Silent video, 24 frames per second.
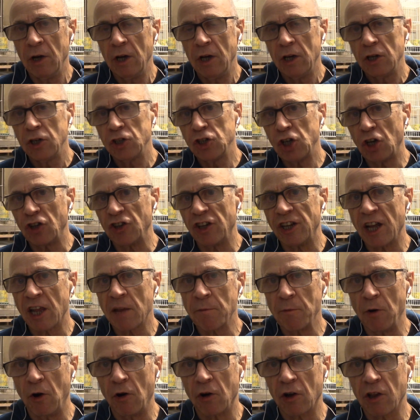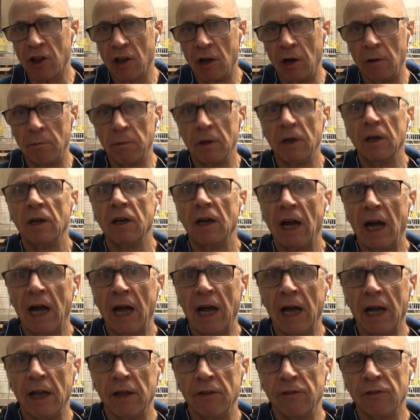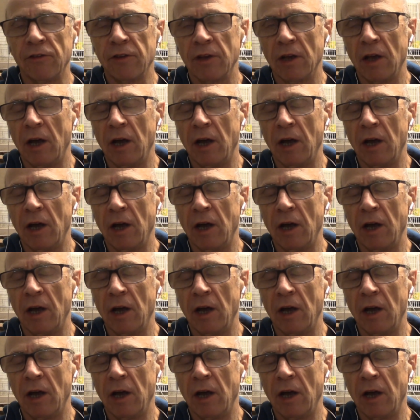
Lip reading: shut the nest box up and